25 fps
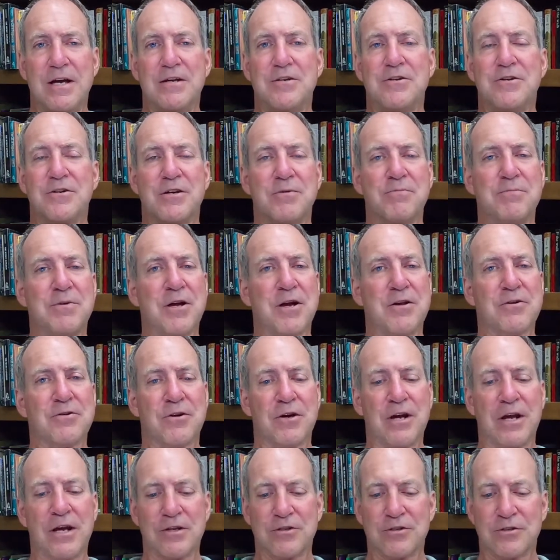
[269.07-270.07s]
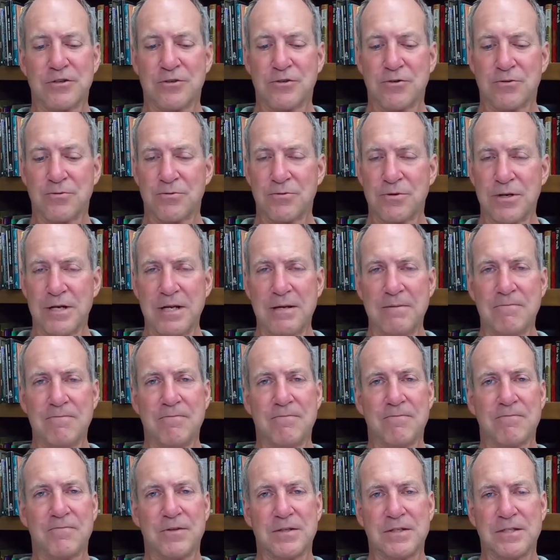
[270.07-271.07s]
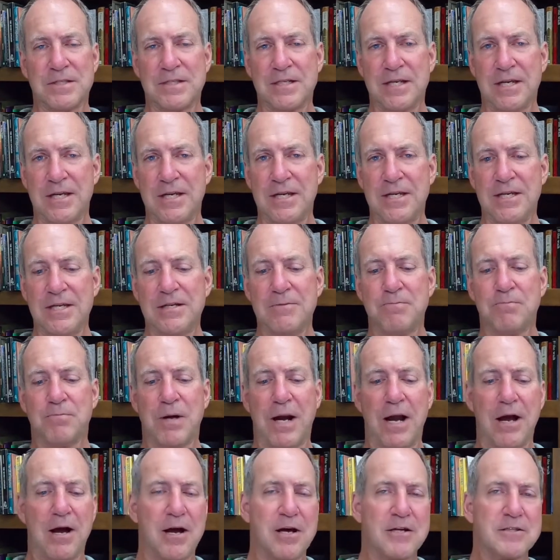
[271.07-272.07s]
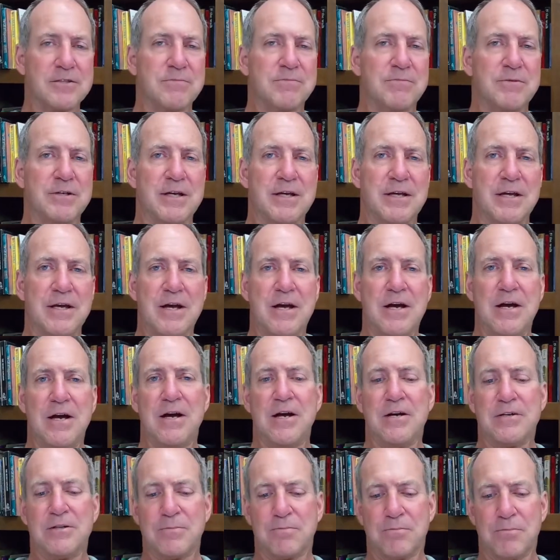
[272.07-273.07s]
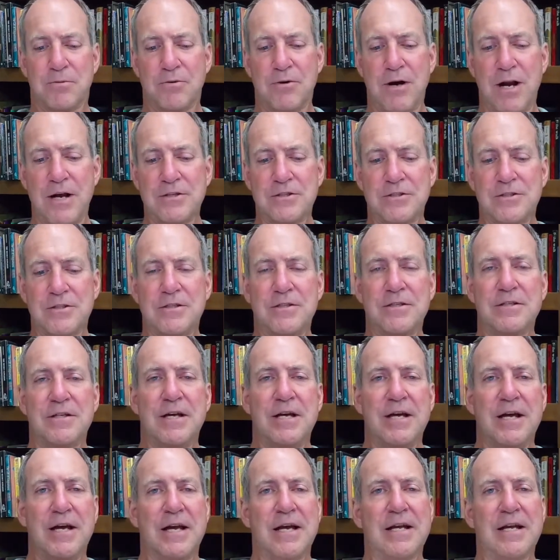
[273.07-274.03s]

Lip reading: You're going to be under extreme fatigue, possibly depression,